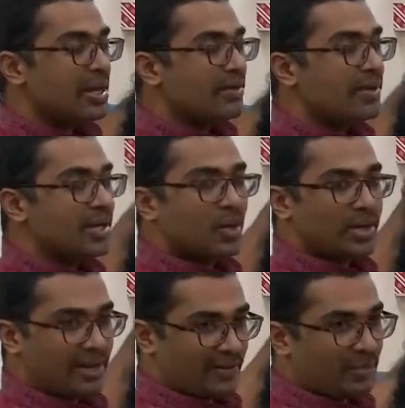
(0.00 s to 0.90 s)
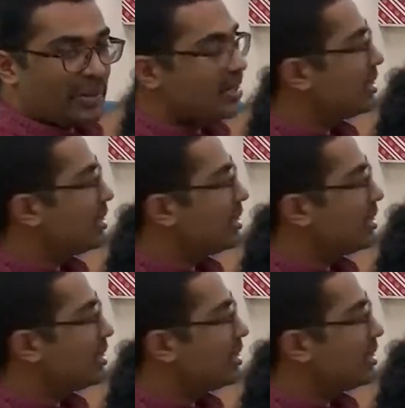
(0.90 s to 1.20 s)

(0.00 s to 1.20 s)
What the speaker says: Work on developing the